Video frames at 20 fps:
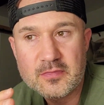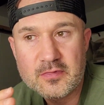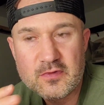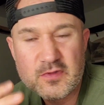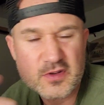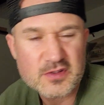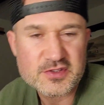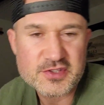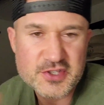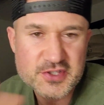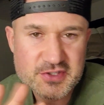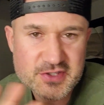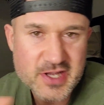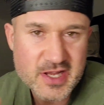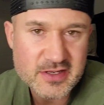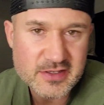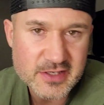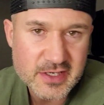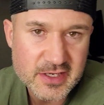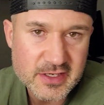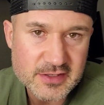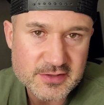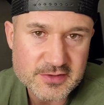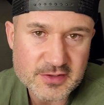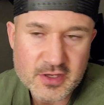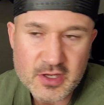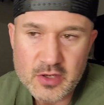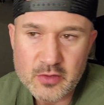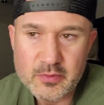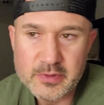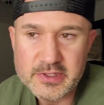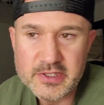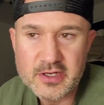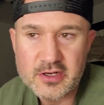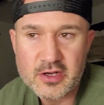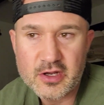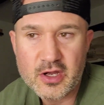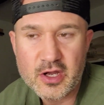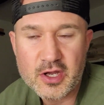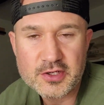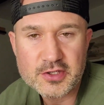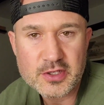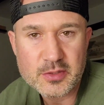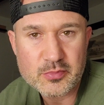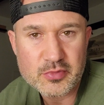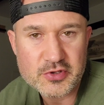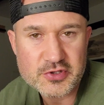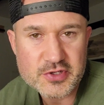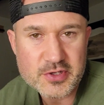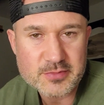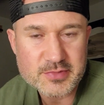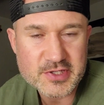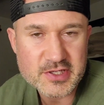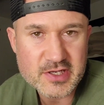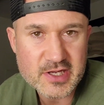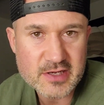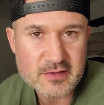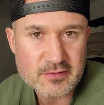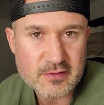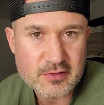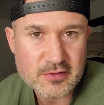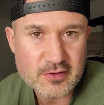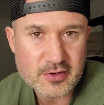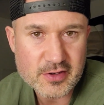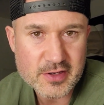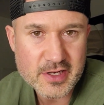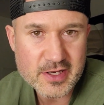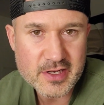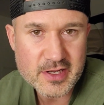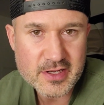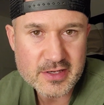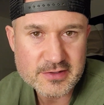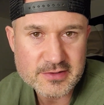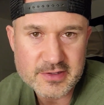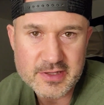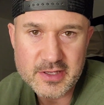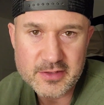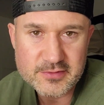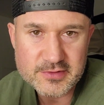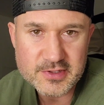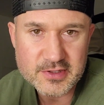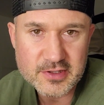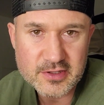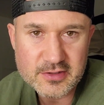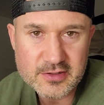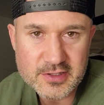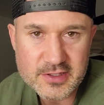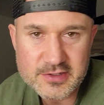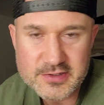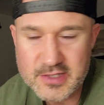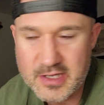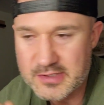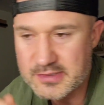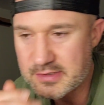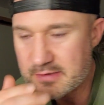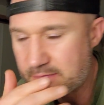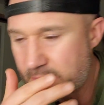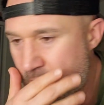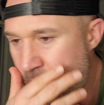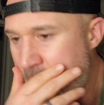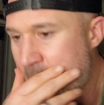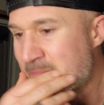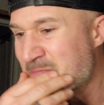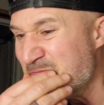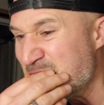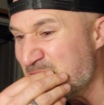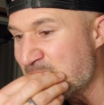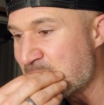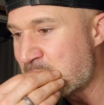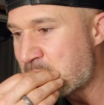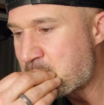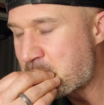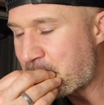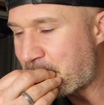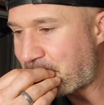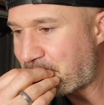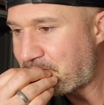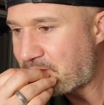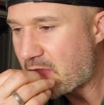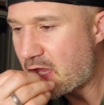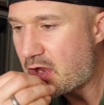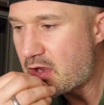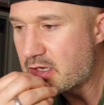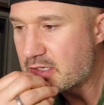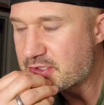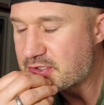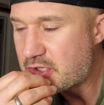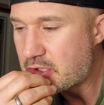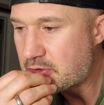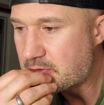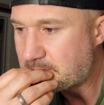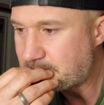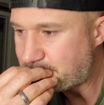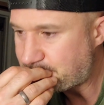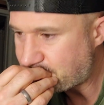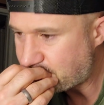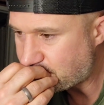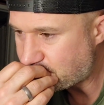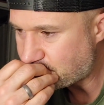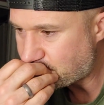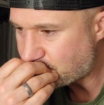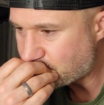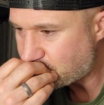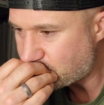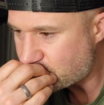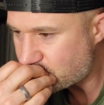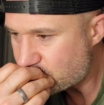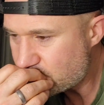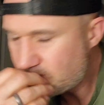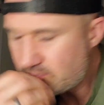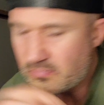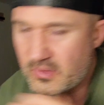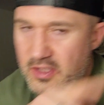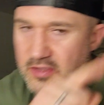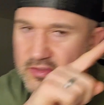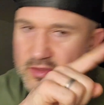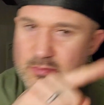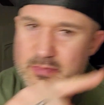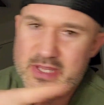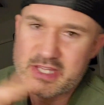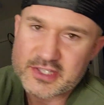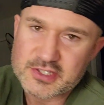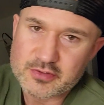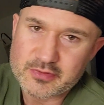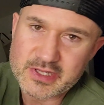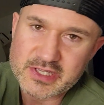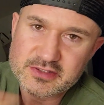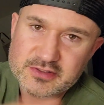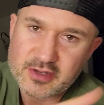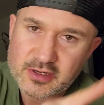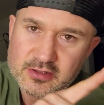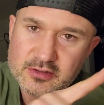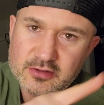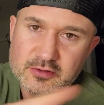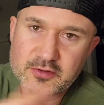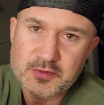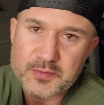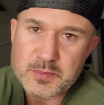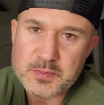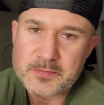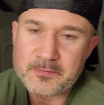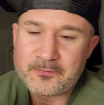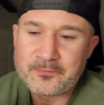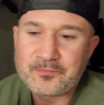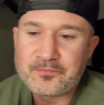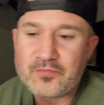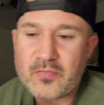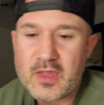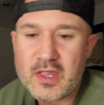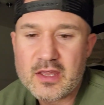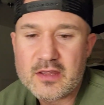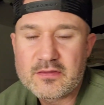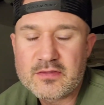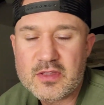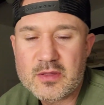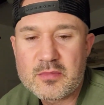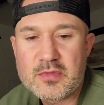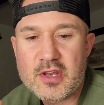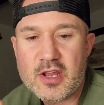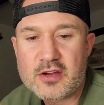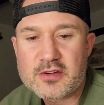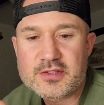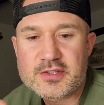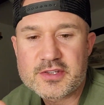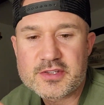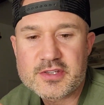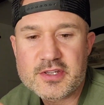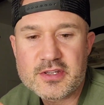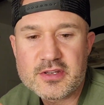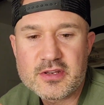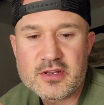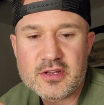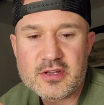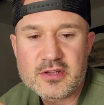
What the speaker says: For just 10 days. We did 100 push-ups a day for 30 days, and that was a little excessive. All right, so the mean sweet cycle. If the narcissist